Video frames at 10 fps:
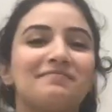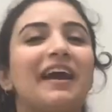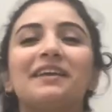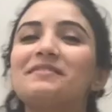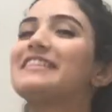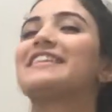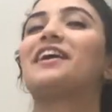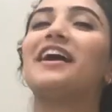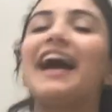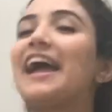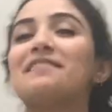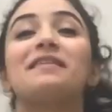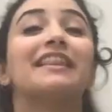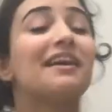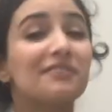my name is Sarah. I am
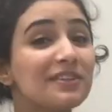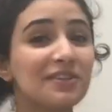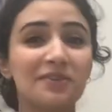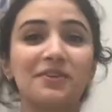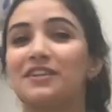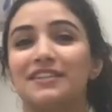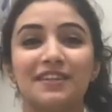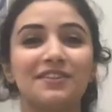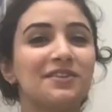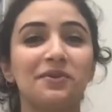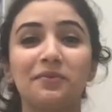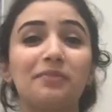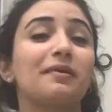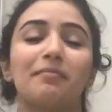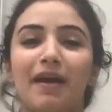a level 2 nursing student
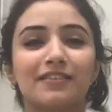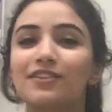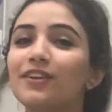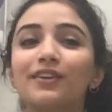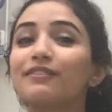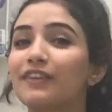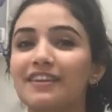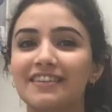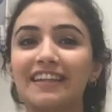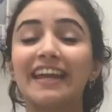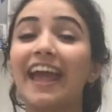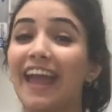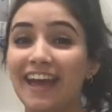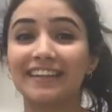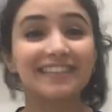with McMaster University,
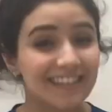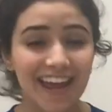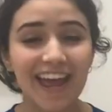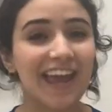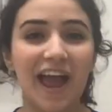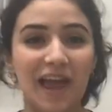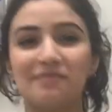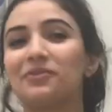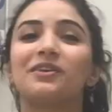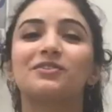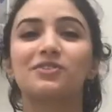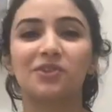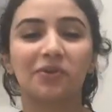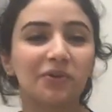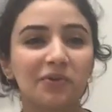and today I am going to
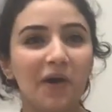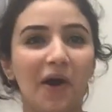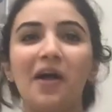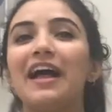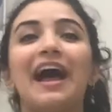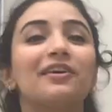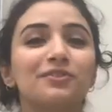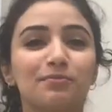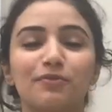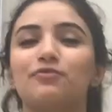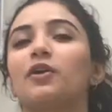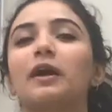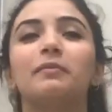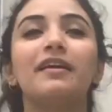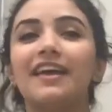show you all how to
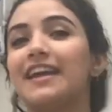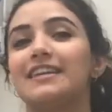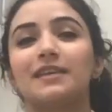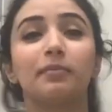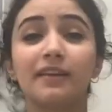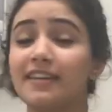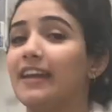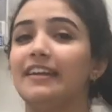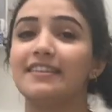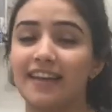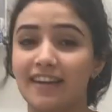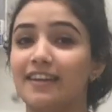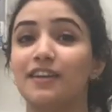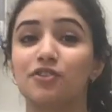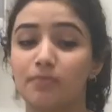perform a subcutaneous and
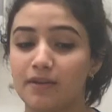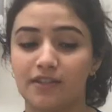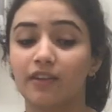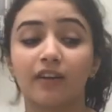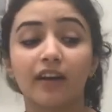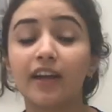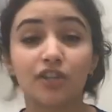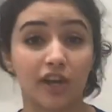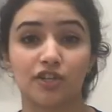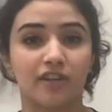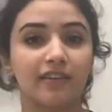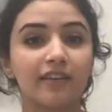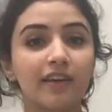an intramuscular injection.